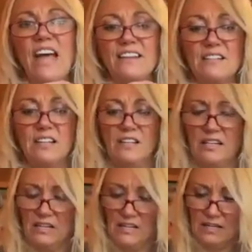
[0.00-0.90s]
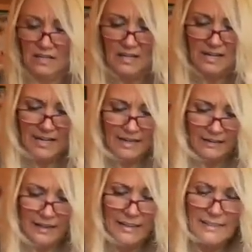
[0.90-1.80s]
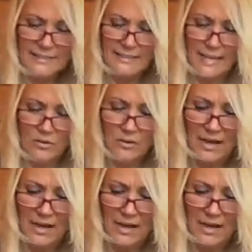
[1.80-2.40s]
And like I said, I don't get every little thing off,